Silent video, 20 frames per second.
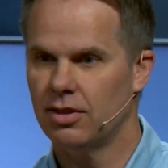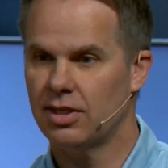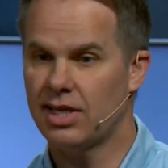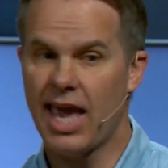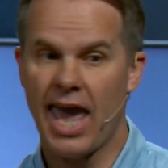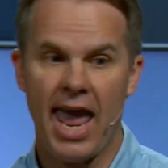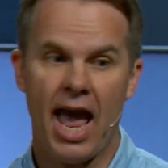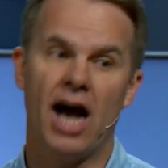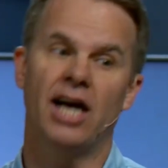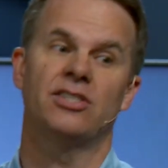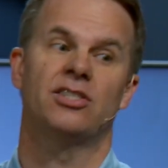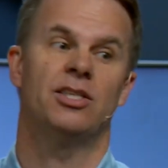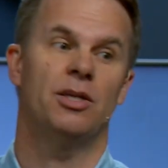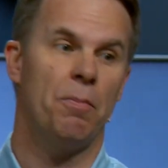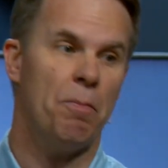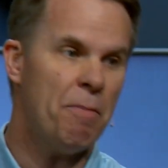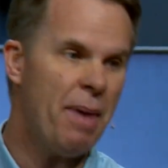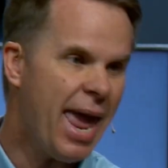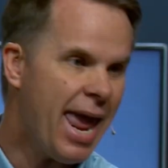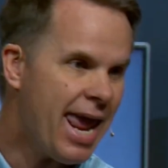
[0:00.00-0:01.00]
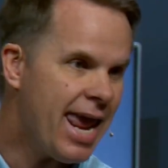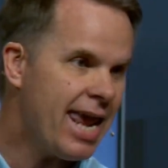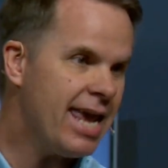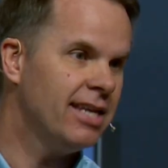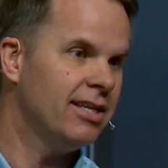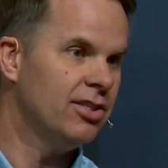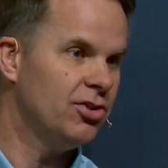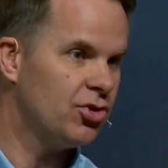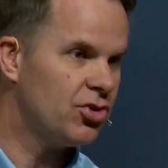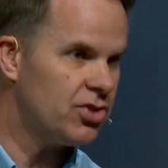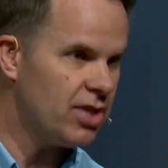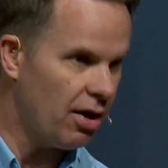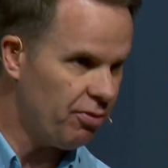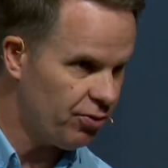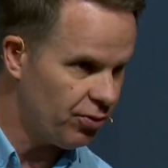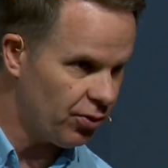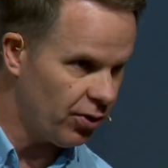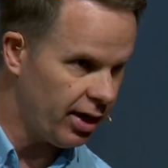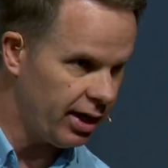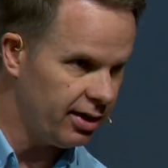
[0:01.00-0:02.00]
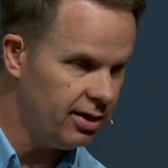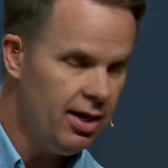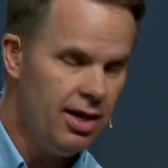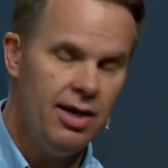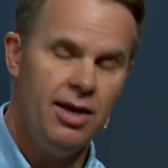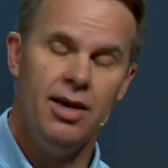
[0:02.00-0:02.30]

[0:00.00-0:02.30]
chaos and pain and suffering,